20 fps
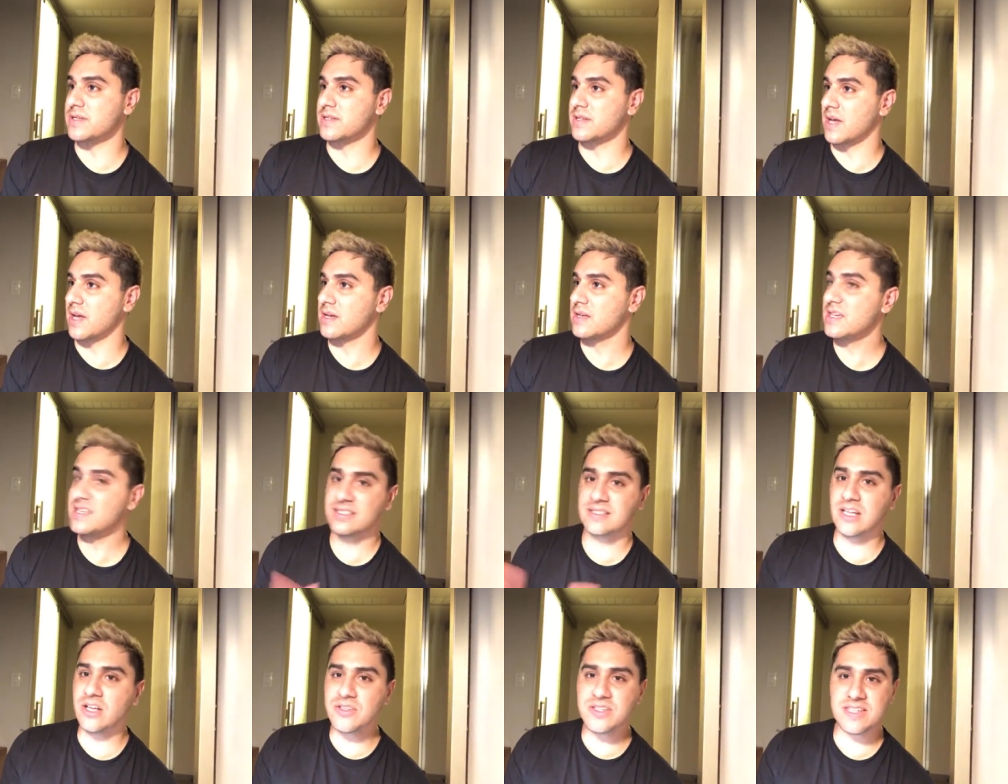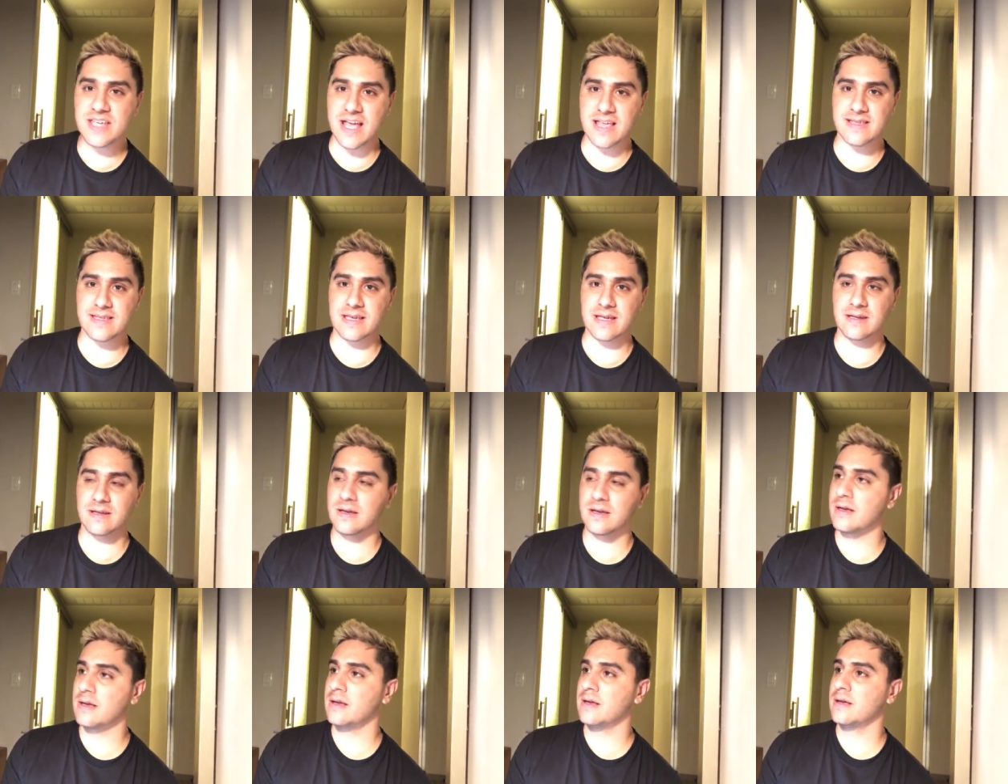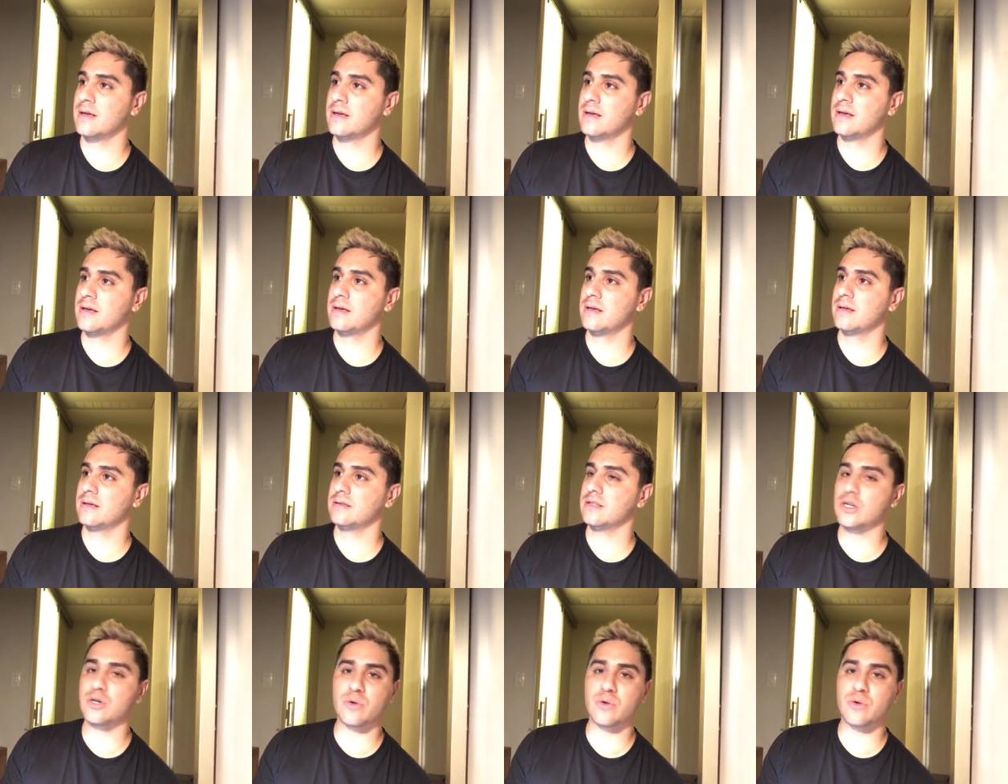say. He still says it. The